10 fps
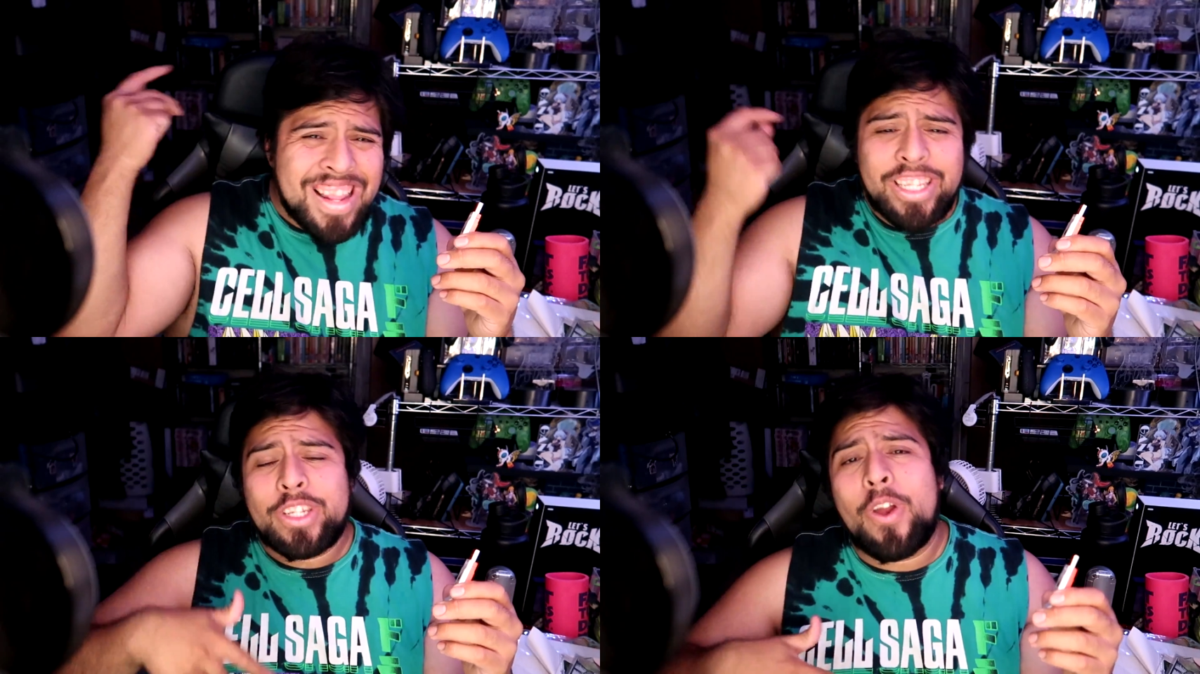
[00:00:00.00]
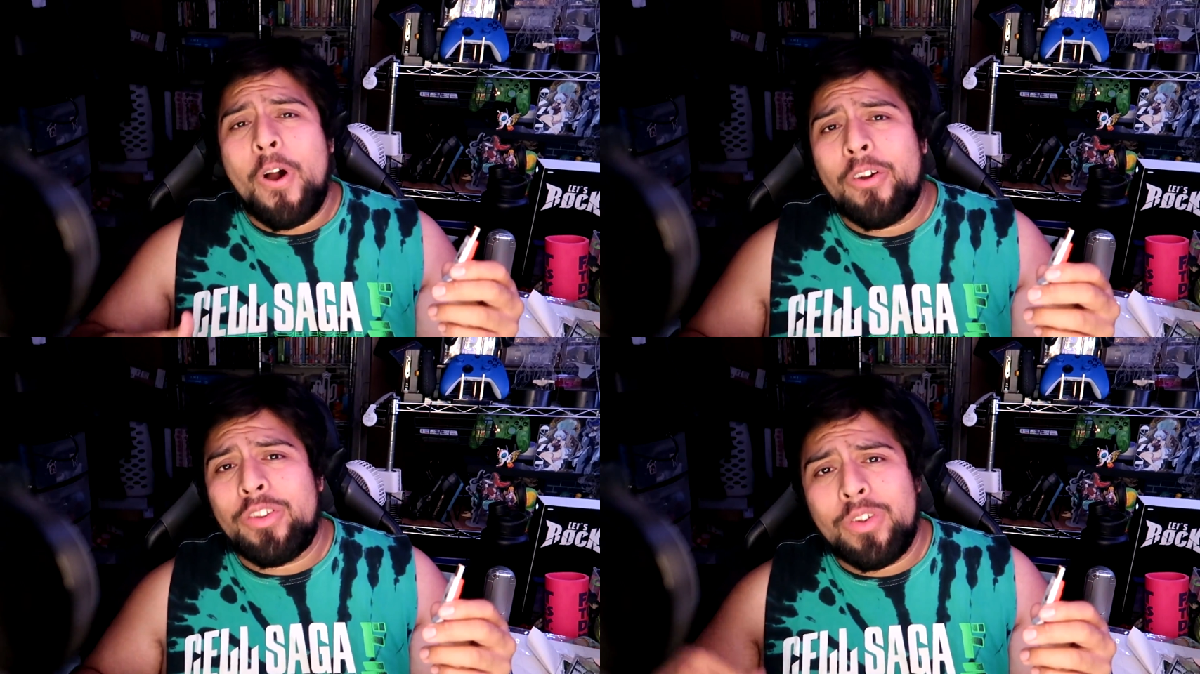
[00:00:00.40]
let's
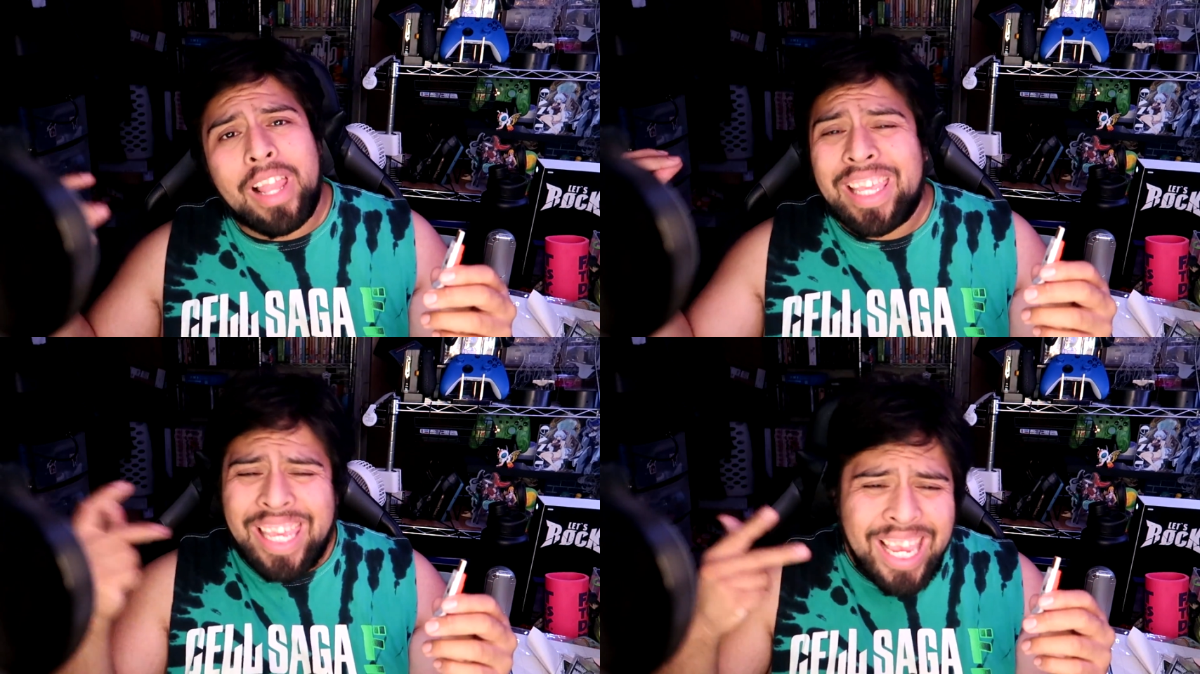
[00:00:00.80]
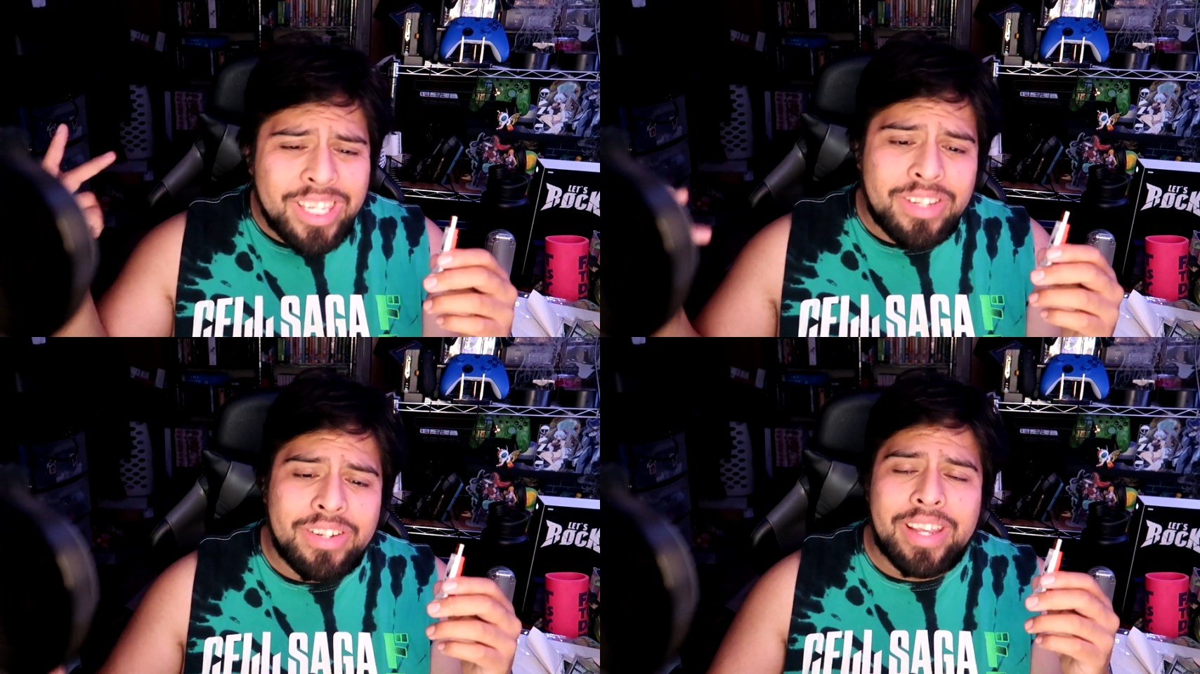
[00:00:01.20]
go dude, like
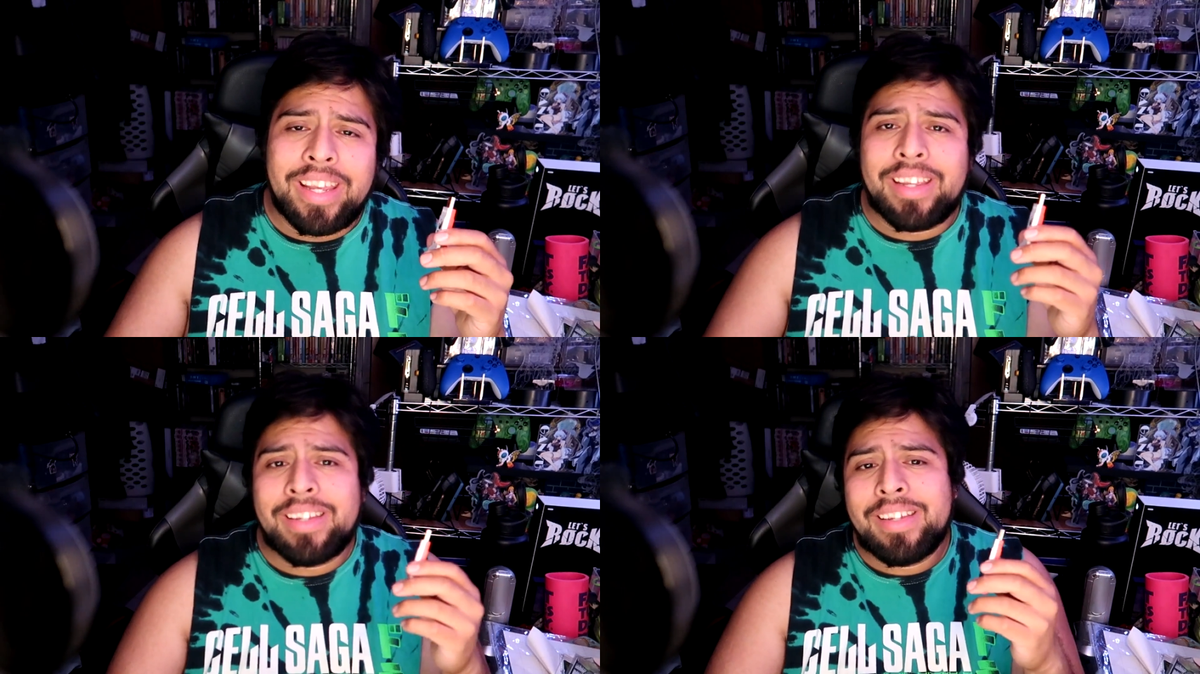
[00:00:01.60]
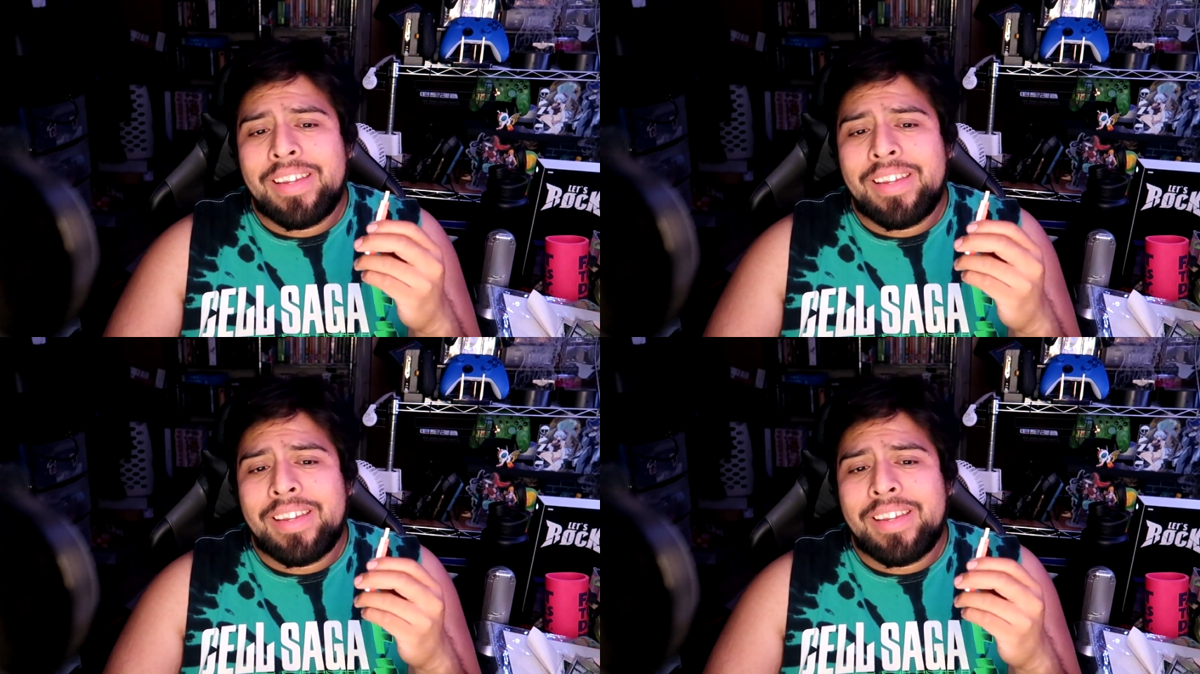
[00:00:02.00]
yesterday.